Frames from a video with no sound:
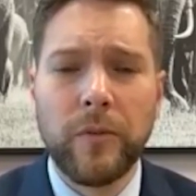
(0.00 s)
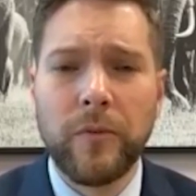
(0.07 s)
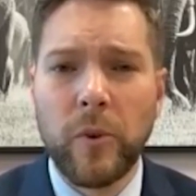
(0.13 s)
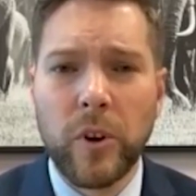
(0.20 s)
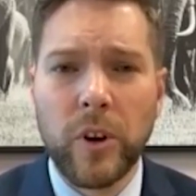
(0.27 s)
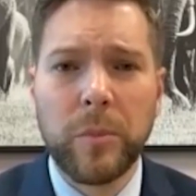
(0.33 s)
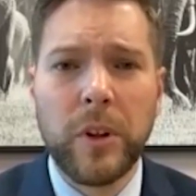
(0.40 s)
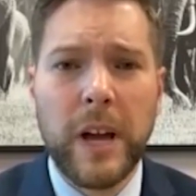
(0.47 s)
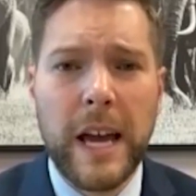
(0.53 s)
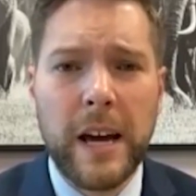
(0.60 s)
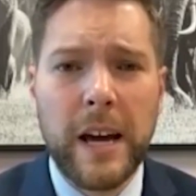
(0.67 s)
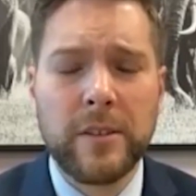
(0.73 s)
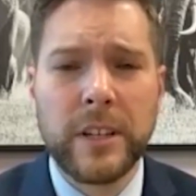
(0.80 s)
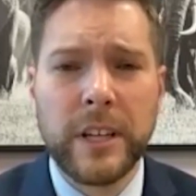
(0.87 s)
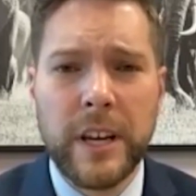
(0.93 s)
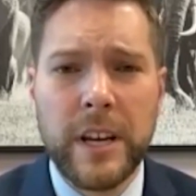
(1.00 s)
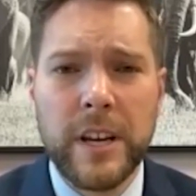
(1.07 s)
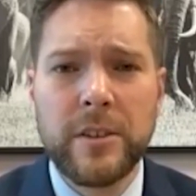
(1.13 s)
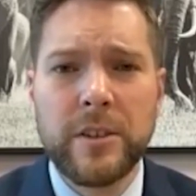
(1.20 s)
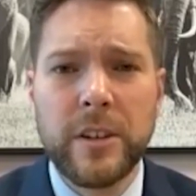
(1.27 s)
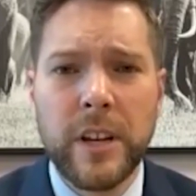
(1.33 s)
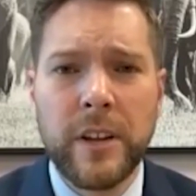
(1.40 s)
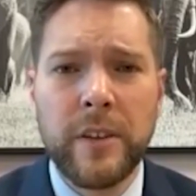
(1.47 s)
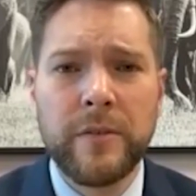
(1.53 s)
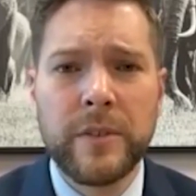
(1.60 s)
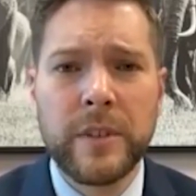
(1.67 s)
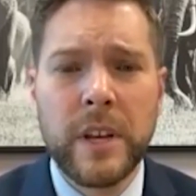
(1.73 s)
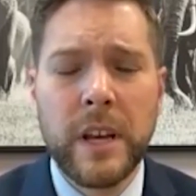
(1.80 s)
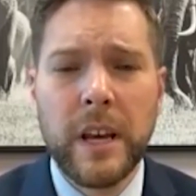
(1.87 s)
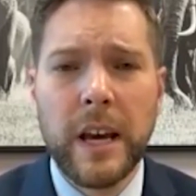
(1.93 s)
affordable housing
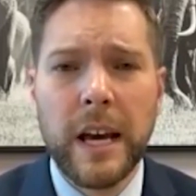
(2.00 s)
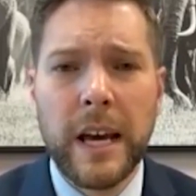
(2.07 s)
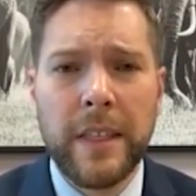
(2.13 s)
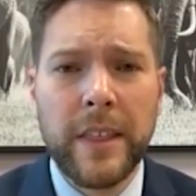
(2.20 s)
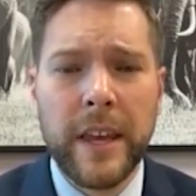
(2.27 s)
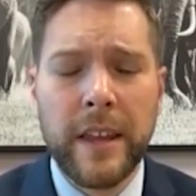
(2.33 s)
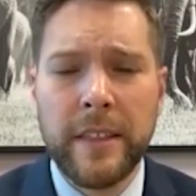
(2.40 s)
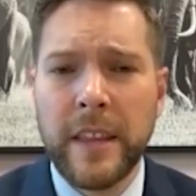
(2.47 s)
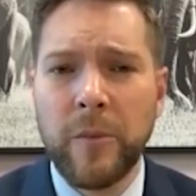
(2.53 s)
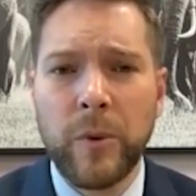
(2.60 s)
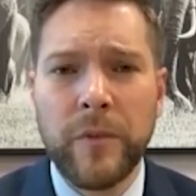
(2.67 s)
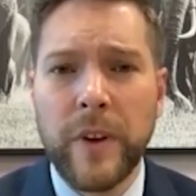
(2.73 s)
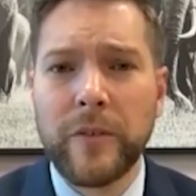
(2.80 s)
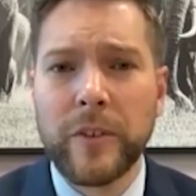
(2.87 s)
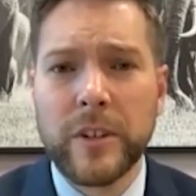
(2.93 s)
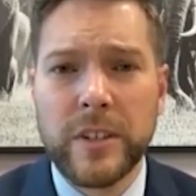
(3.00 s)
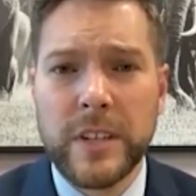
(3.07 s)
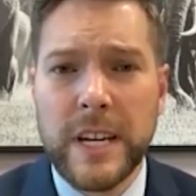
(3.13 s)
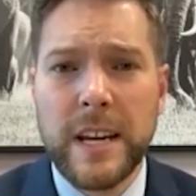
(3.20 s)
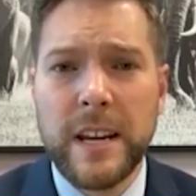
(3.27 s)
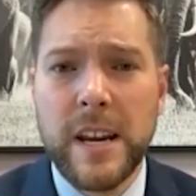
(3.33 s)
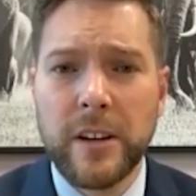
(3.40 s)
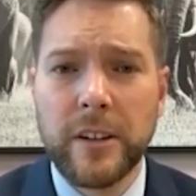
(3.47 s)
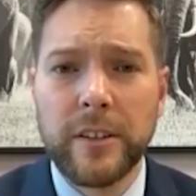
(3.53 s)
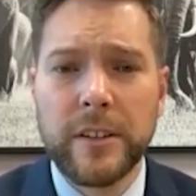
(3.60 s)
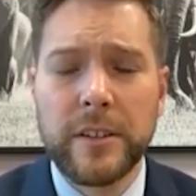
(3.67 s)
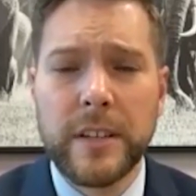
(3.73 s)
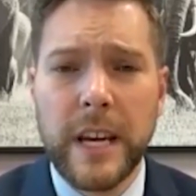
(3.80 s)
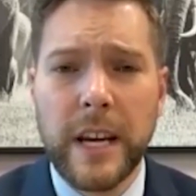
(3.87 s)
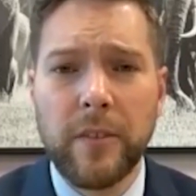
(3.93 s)
initiatives uh, that, that we've ever seen here in the
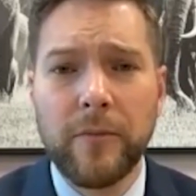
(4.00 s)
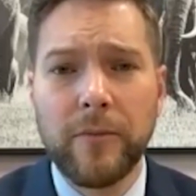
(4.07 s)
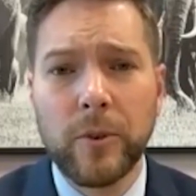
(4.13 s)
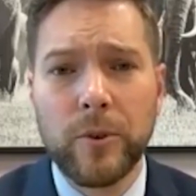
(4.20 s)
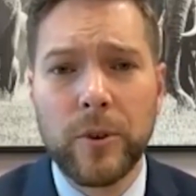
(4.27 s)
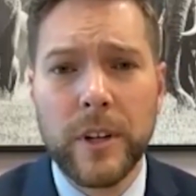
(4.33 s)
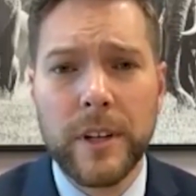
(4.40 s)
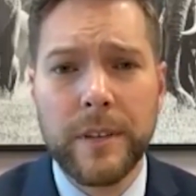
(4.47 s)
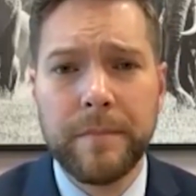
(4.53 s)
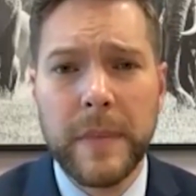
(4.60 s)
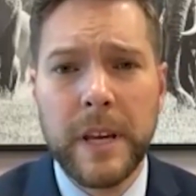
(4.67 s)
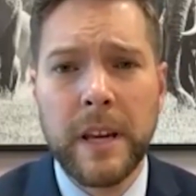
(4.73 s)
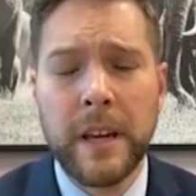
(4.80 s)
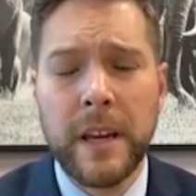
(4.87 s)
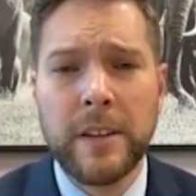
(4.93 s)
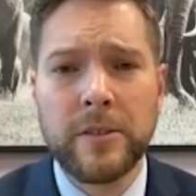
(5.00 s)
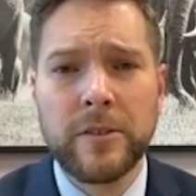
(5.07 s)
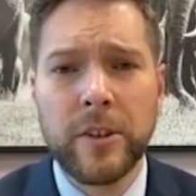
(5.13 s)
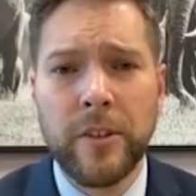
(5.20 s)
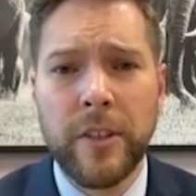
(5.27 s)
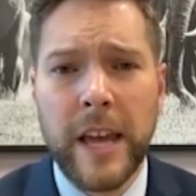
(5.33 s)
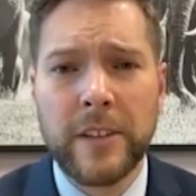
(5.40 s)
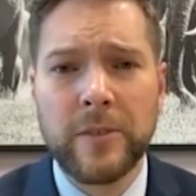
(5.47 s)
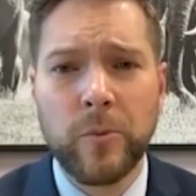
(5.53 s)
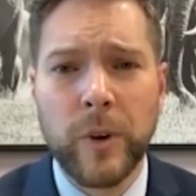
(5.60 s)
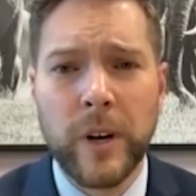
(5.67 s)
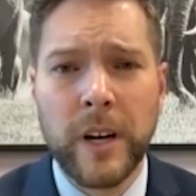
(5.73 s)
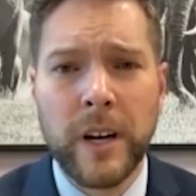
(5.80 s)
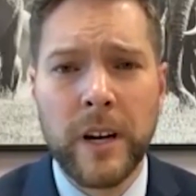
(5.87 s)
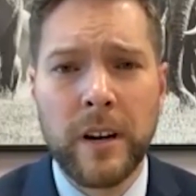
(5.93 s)
state of Florida. Uh, and so that's
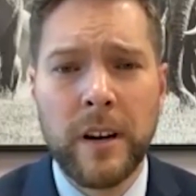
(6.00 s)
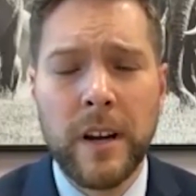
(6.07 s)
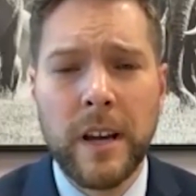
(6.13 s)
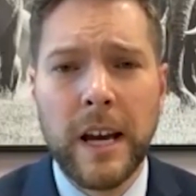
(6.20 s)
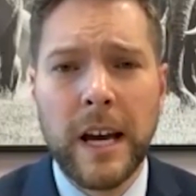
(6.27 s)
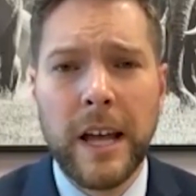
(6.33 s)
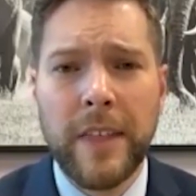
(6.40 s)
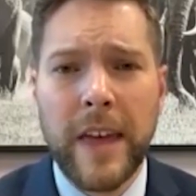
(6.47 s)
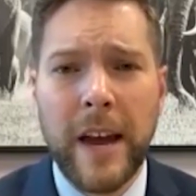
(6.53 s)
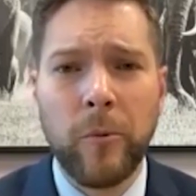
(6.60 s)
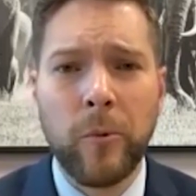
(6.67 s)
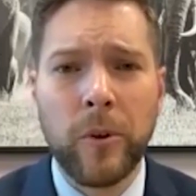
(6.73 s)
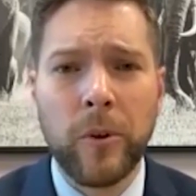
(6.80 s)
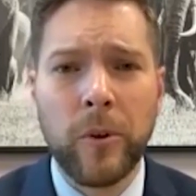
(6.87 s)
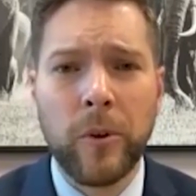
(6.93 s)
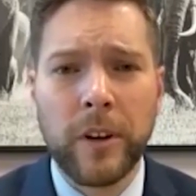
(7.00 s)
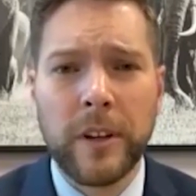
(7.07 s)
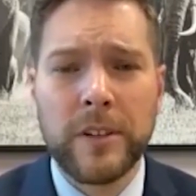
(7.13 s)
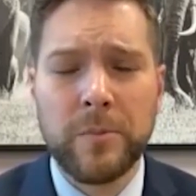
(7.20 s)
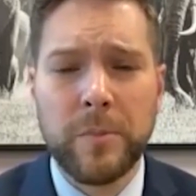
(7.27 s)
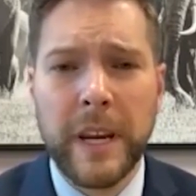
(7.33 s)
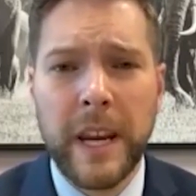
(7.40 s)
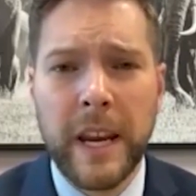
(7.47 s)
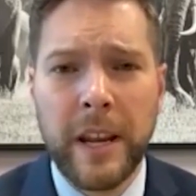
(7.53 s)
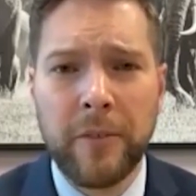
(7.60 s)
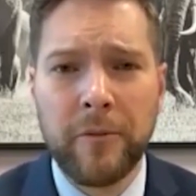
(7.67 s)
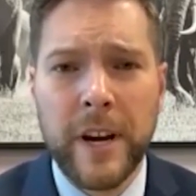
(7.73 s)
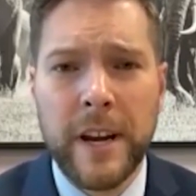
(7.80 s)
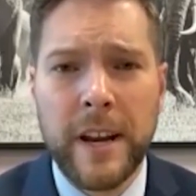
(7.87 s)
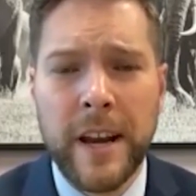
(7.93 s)
where uh, that work is
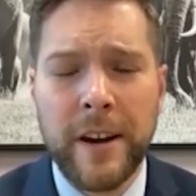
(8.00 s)
beginning right